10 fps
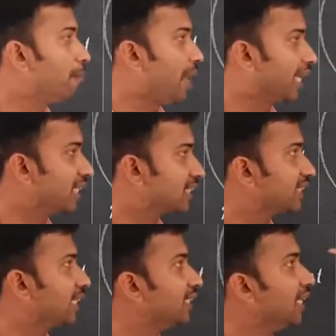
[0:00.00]
minor
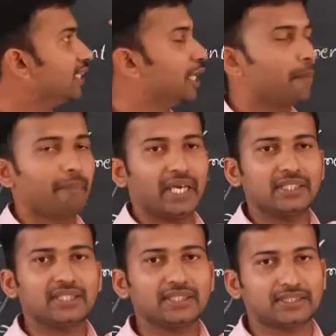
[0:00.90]
sector,
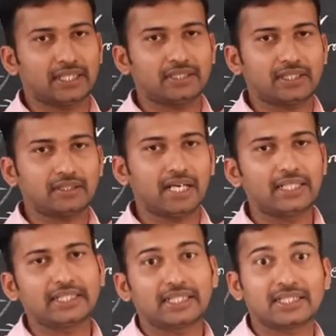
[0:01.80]
major sector,
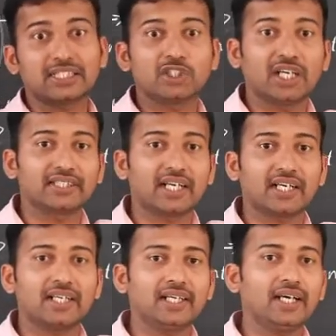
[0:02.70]
Adhika Trijyantara
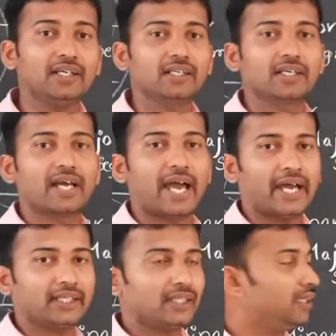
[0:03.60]
Khanda
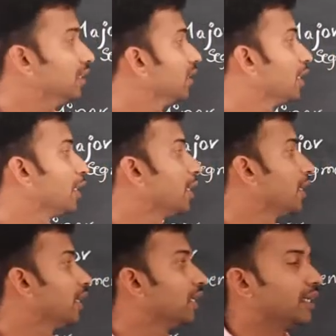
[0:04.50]
and
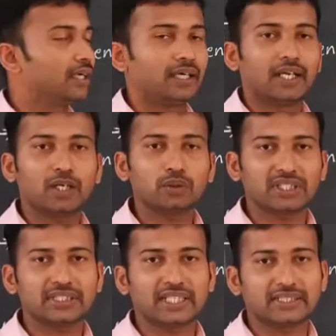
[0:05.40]
Lagu
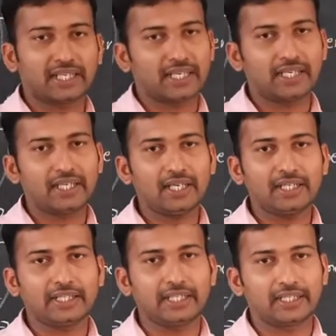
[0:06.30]
Trijyantara
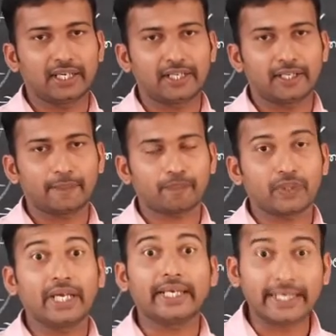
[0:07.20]
Khanda in Kannada.
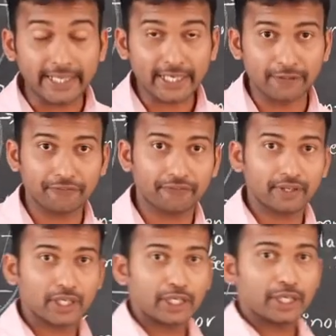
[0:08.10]
If
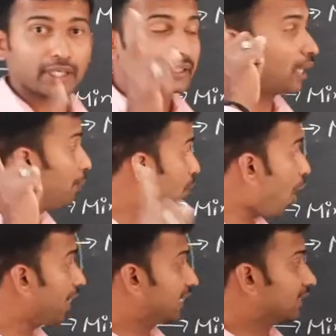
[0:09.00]
the
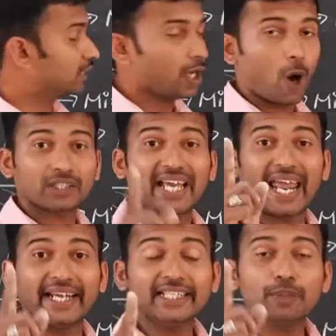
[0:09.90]
points or the
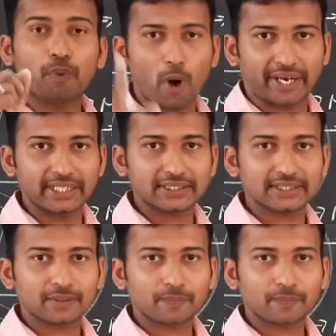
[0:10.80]
end points